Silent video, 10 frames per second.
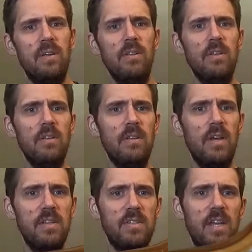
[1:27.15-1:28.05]
Then
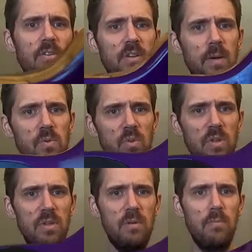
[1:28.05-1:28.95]
standard comes with
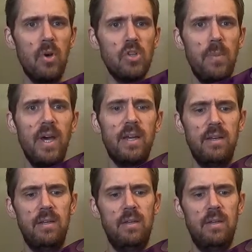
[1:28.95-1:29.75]
a birch back,